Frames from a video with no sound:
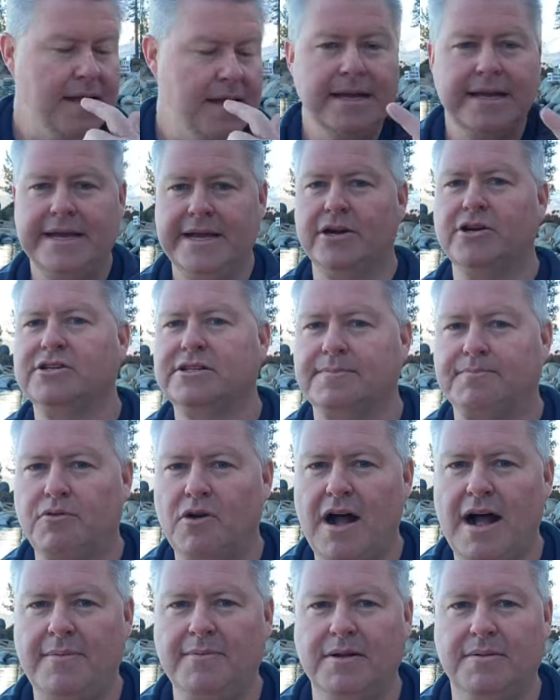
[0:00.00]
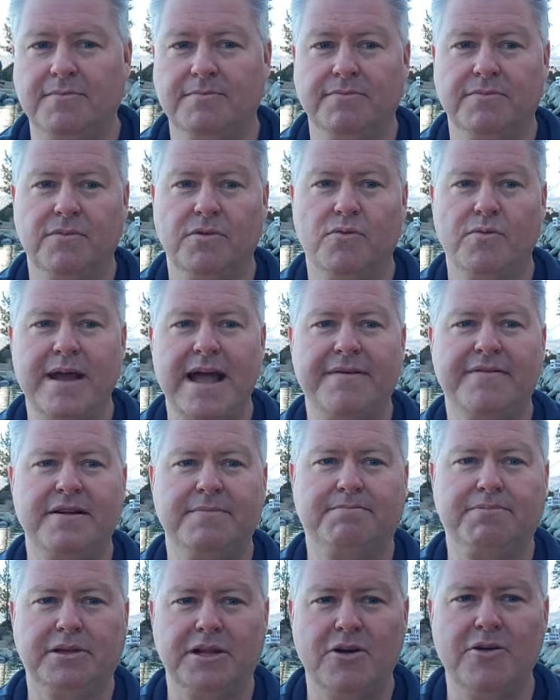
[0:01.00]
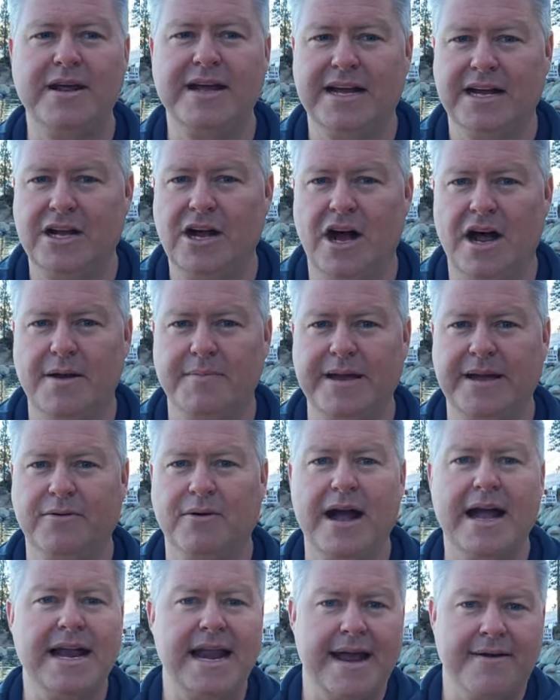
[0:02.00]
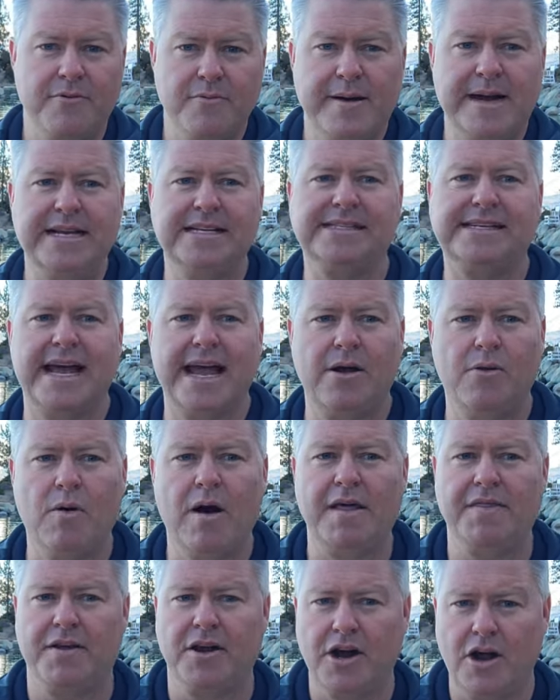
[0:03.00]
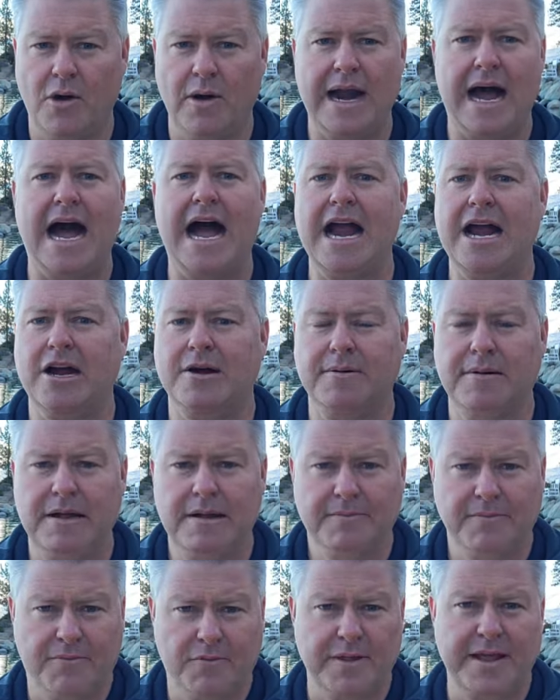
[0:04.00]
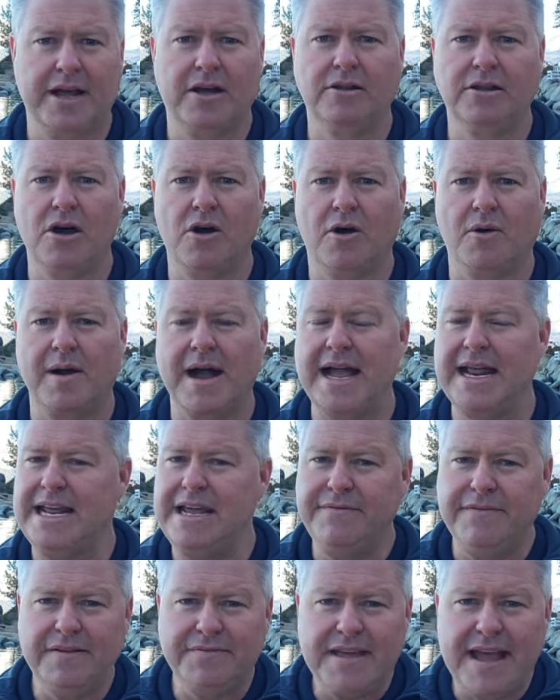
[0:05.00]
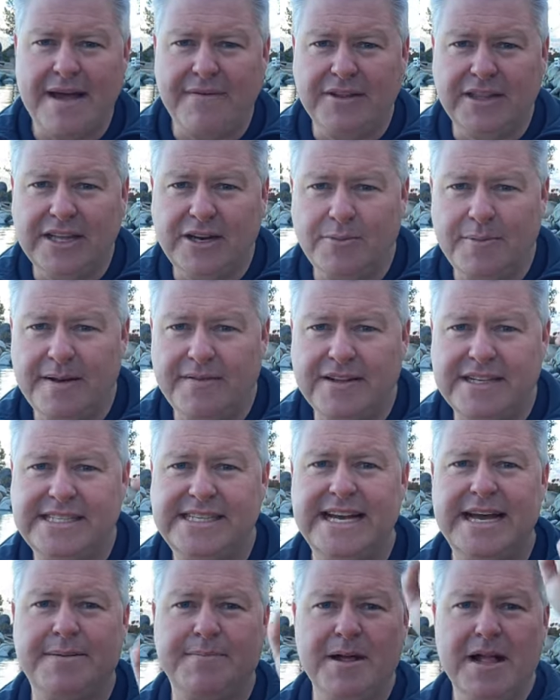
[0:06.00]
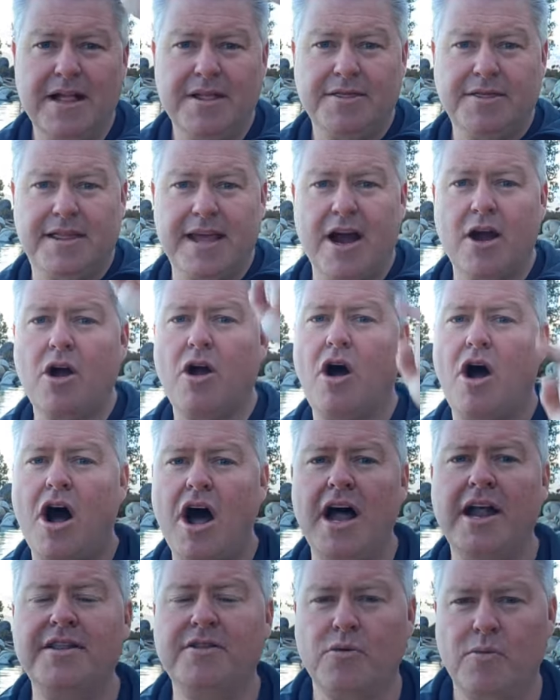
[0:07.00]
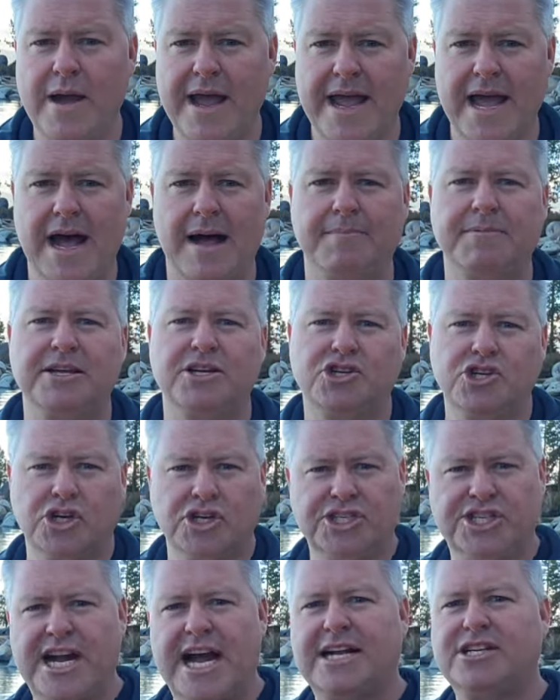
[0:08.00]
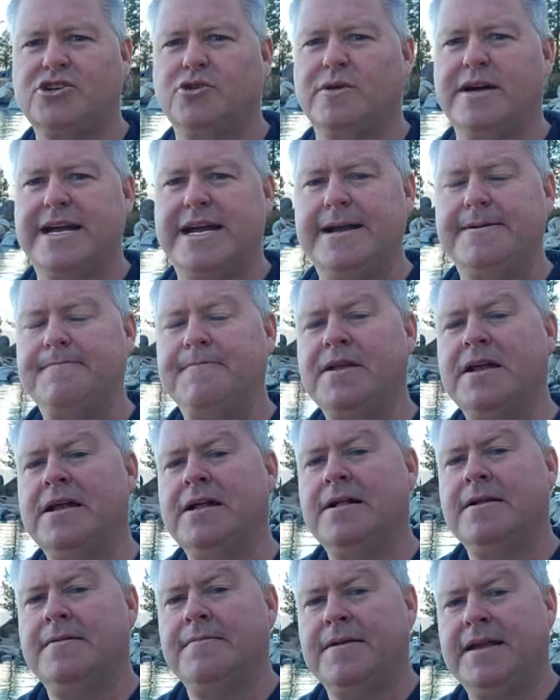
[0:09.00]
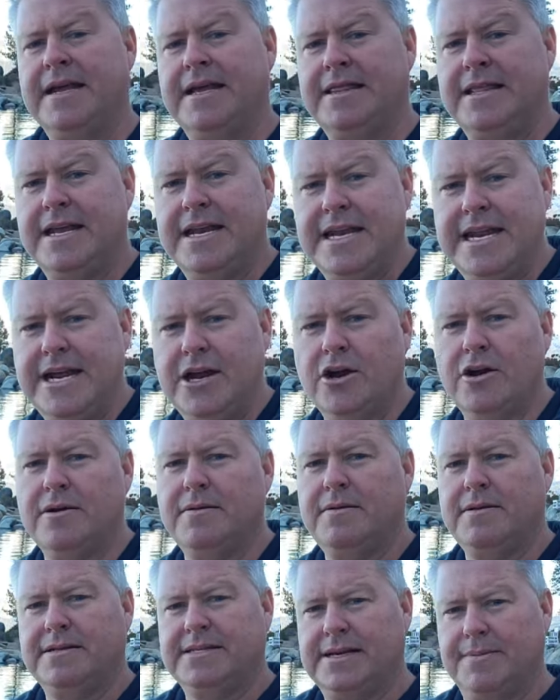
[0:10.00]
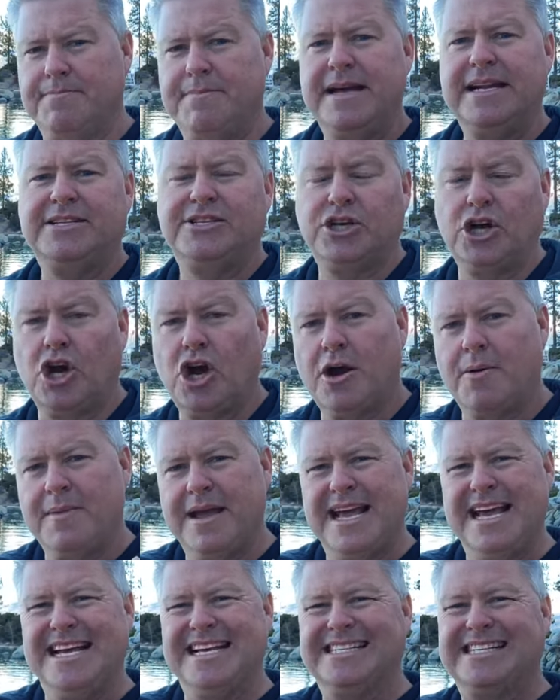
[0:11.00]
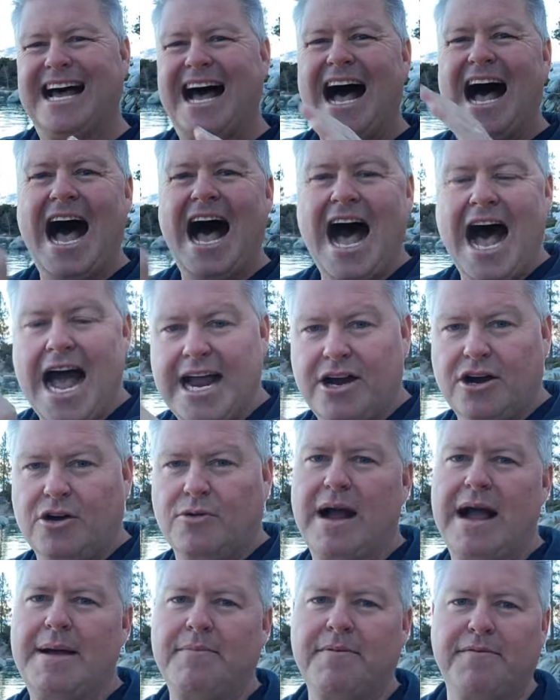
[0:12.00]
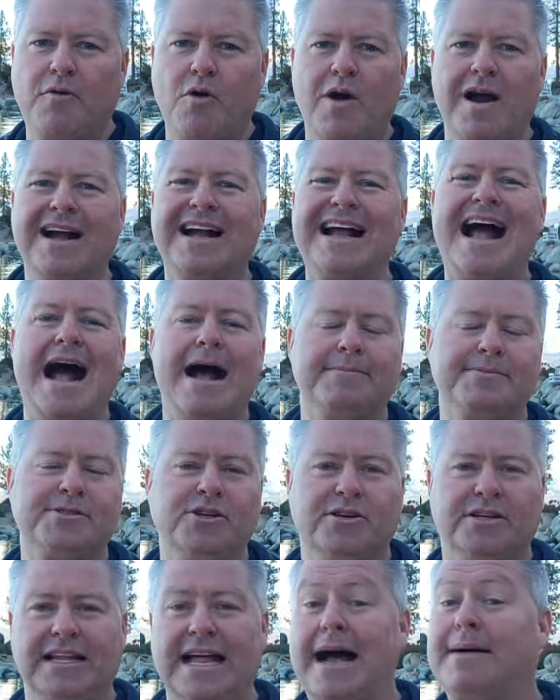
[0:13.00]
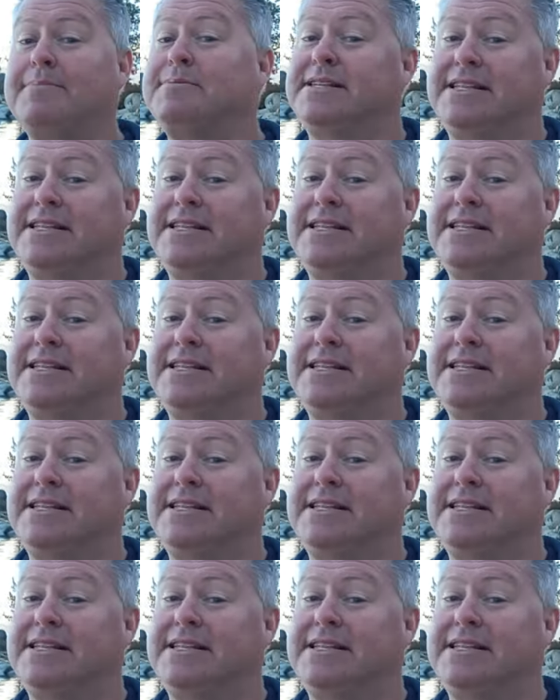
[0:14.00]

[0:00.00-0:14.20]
Here's the problem. We have an imploding economy, right? Everybody's saying one, they're going higher before they go lower, right? Even if they have a little bit of a dip, they're on the way up. The trajectory in the near to midterm is higher, right before an absolute collapse,